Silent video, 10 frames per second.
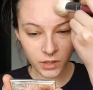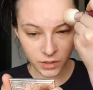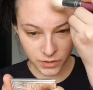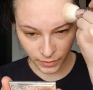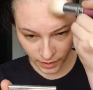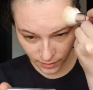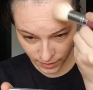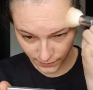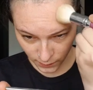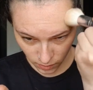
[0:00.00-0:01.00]
So when I
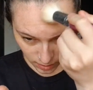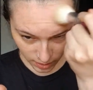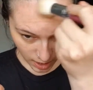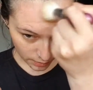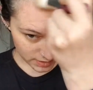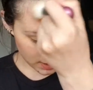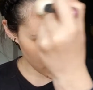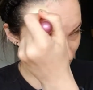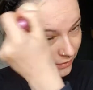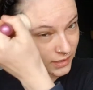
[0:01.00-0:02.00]
was 4, I was in a
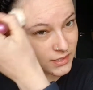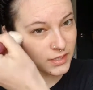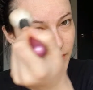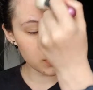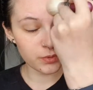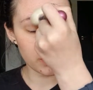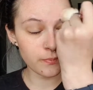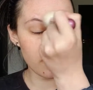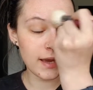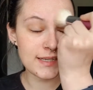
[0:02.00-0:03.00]
car accident with
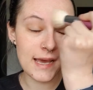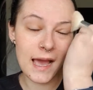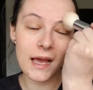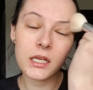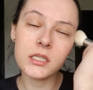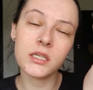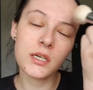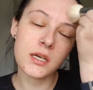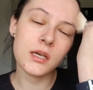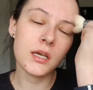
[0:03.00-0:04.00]
my dad
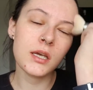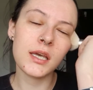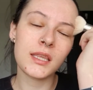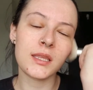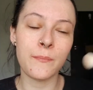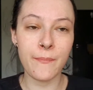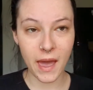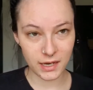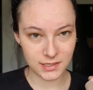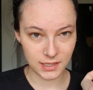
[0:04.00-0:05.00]
in the
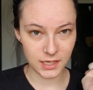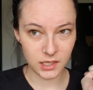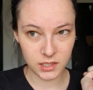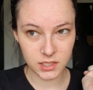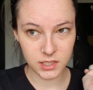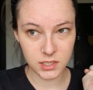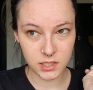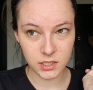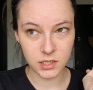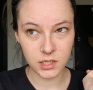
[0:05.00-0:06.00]
back seat.
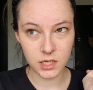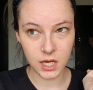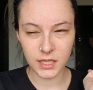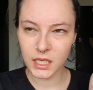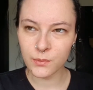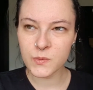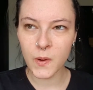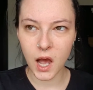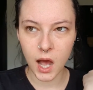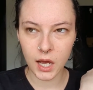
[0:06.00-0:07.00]
I think he was
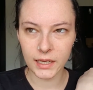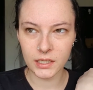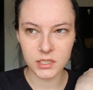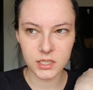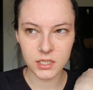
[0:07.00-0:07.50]
behind